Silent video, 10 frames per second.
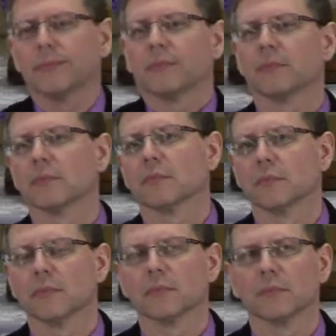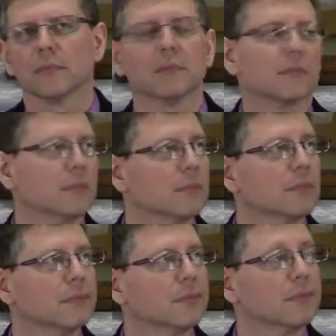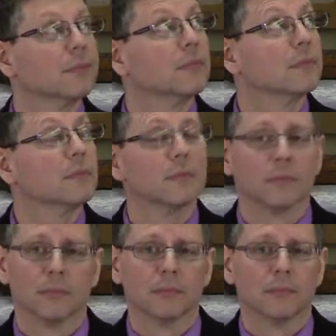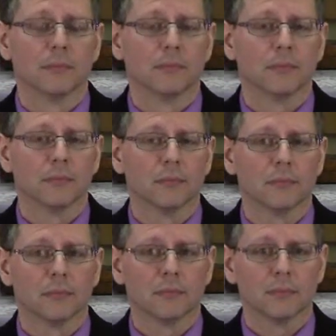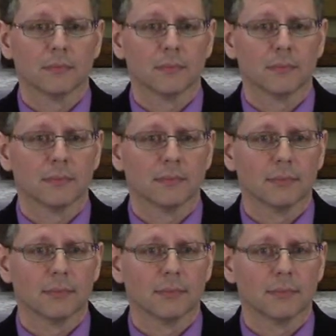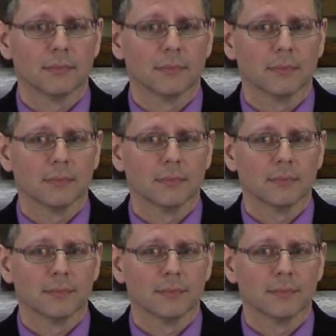(no one is talking)